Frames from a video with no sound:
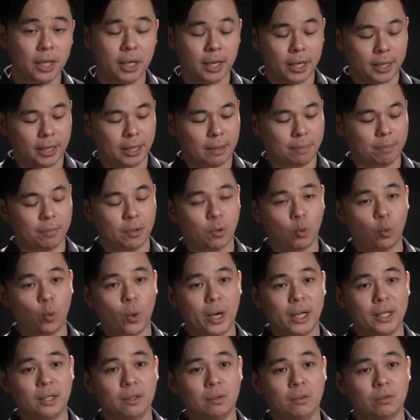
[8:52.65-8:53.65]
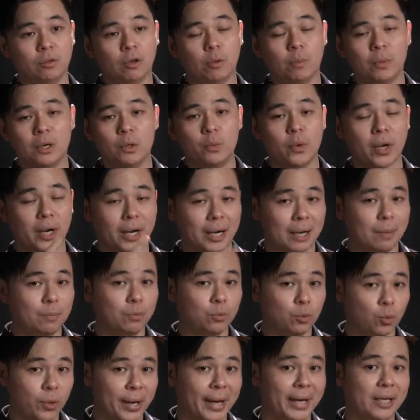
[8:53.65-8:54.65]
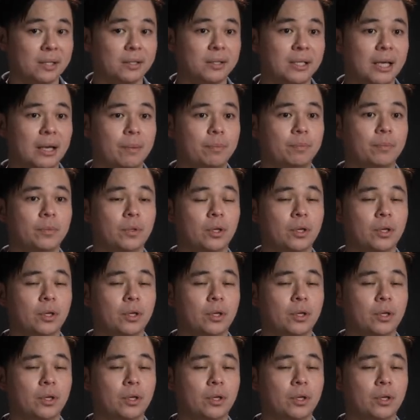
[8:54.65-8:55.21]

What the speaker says: Number one, normally when come to exam,